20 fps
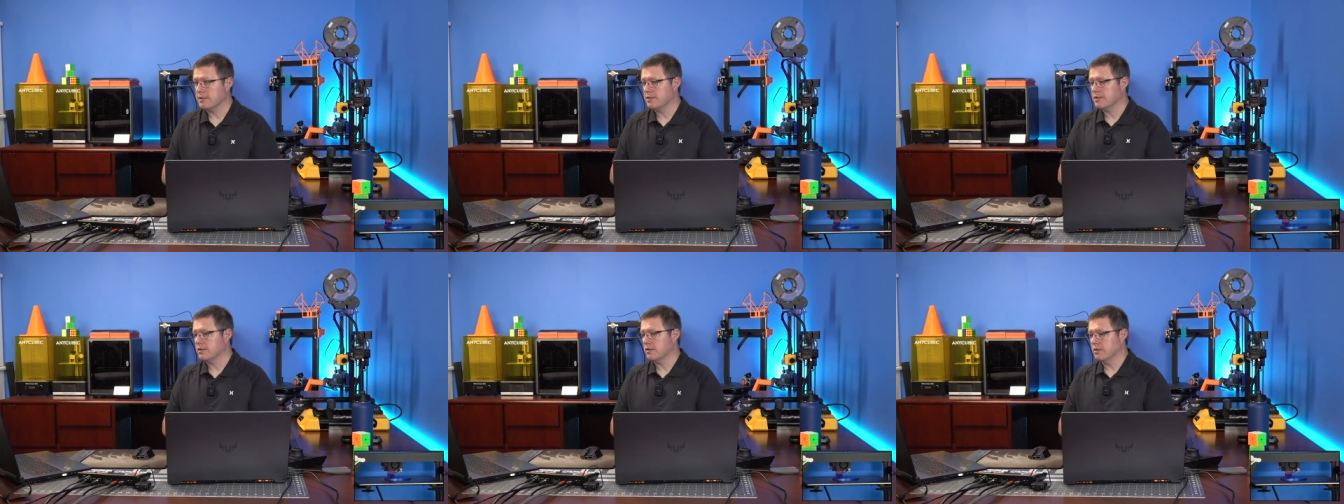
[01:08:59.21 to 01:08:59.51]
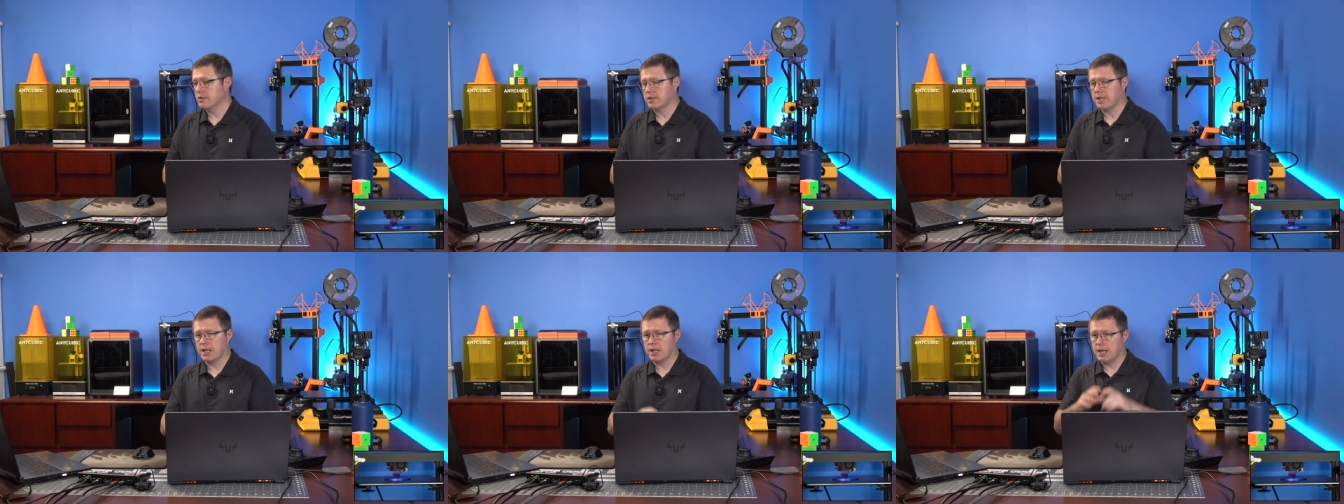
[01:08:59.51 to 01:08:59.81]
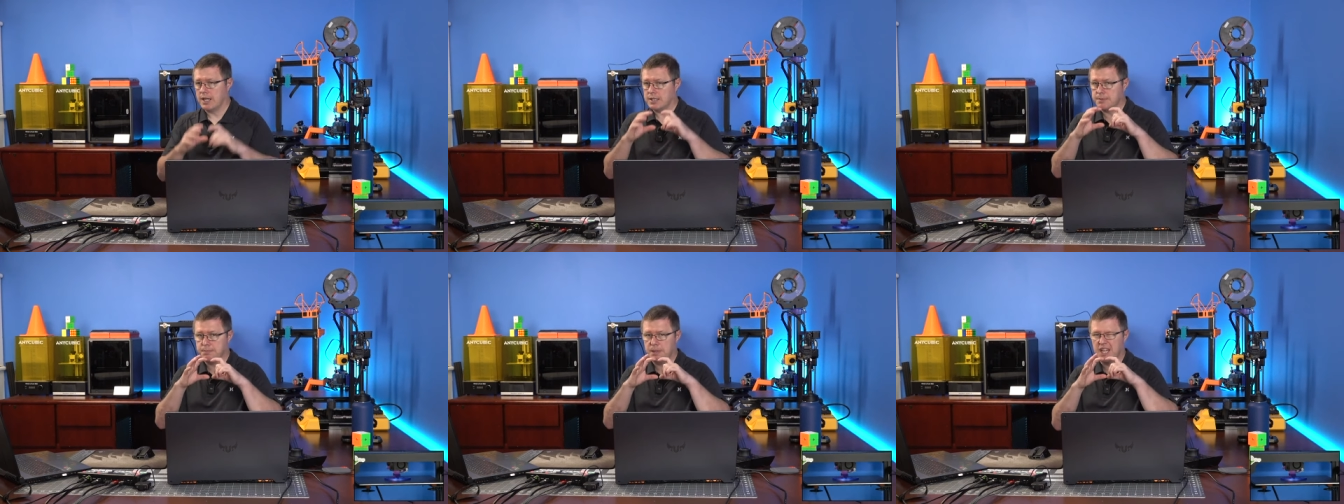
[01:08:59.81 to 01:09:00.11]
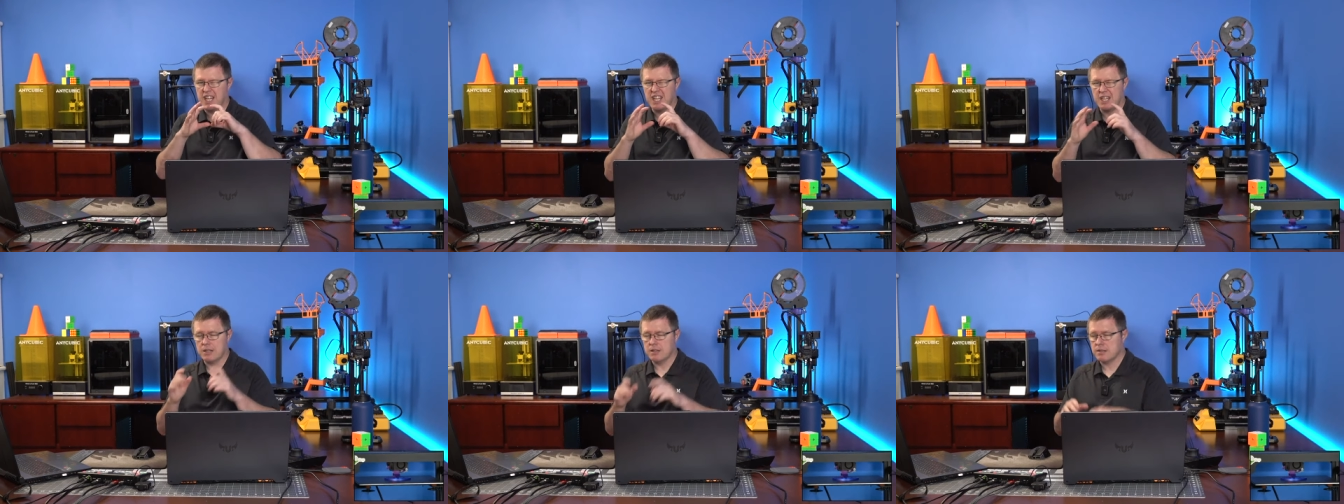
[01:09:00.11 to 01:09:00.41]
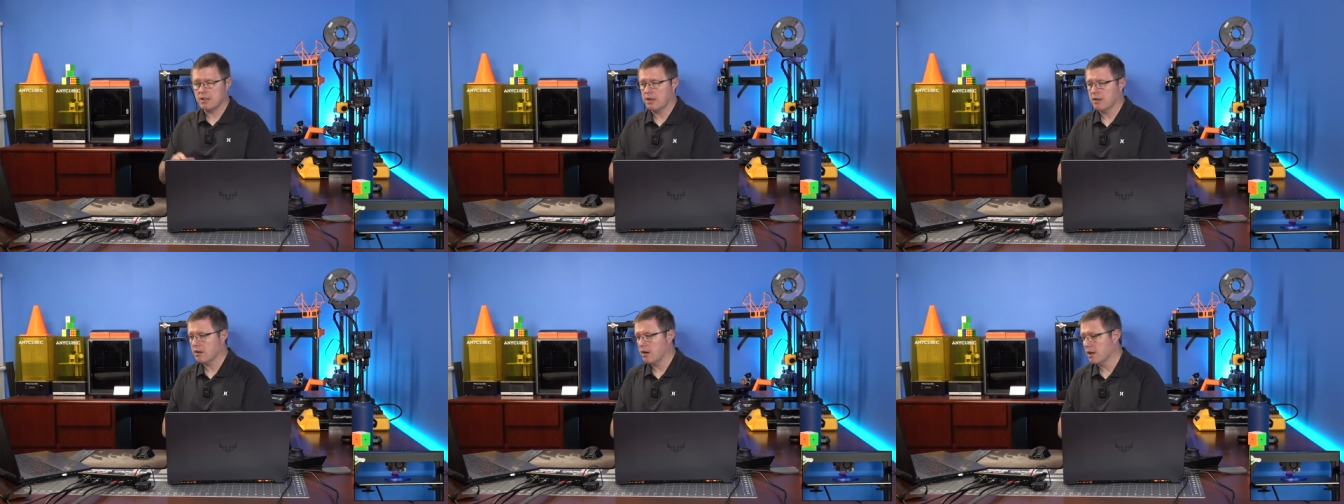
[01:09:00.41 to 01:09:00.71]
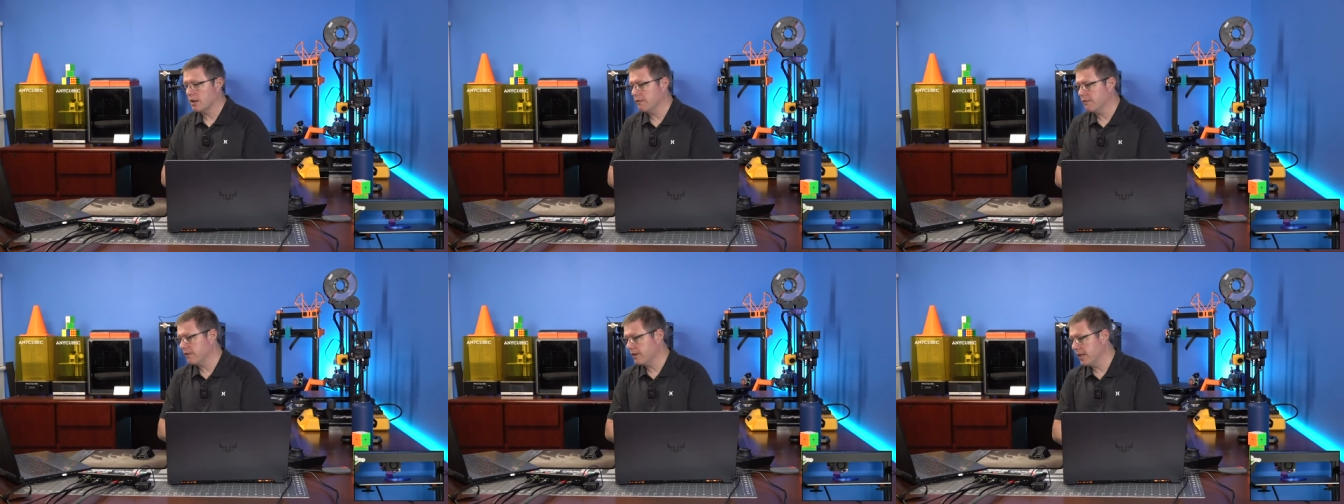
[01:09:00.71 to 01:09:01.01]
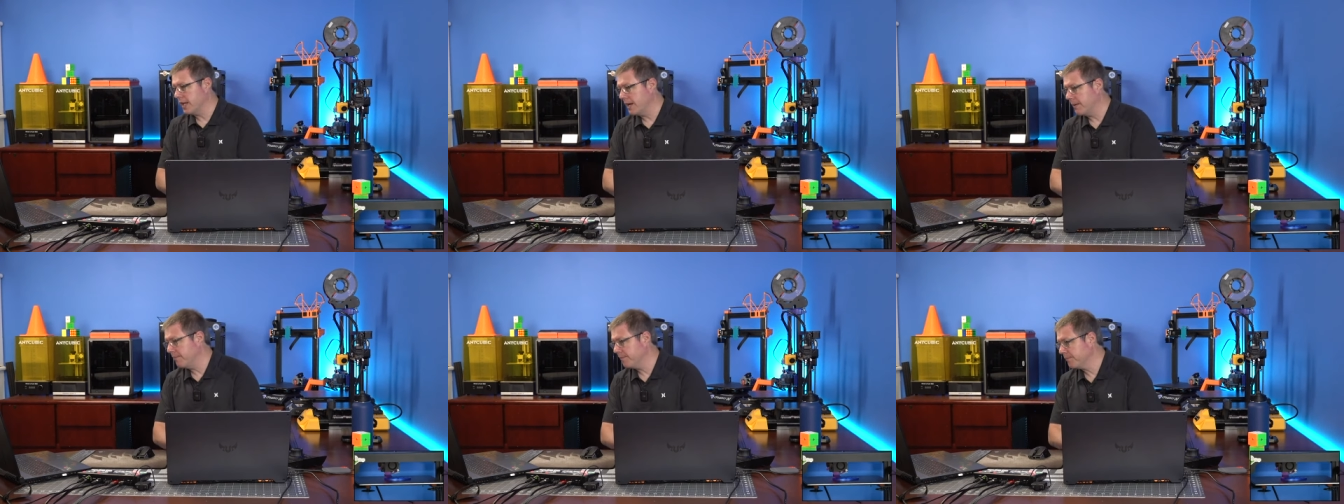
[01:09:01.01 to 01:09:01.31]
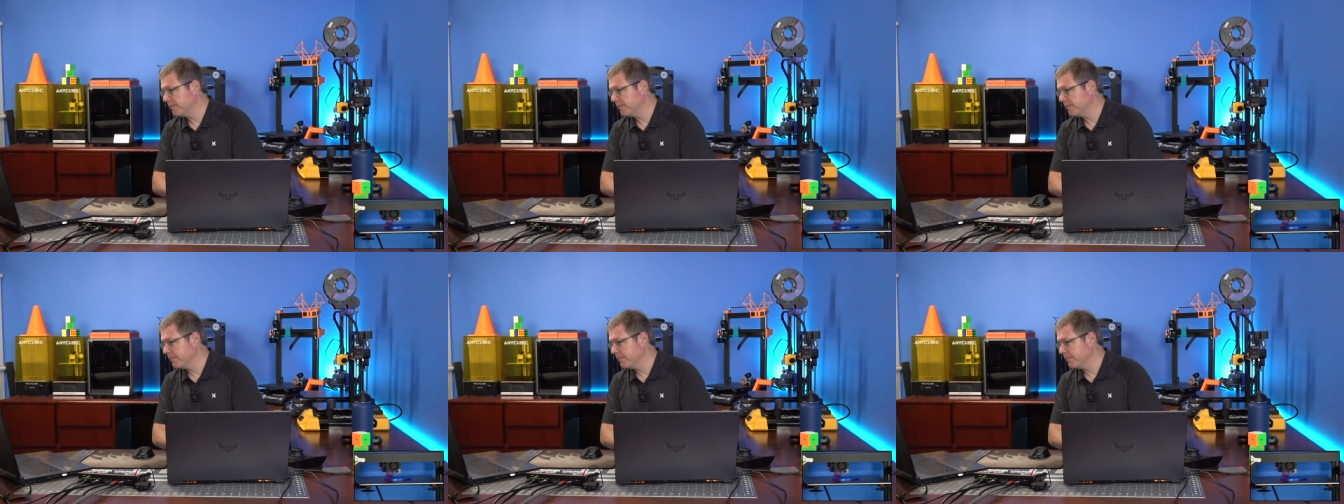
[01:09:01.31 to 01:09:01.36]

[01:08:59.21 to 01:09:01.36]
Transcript: so it's got a nice big heat sink on it for that.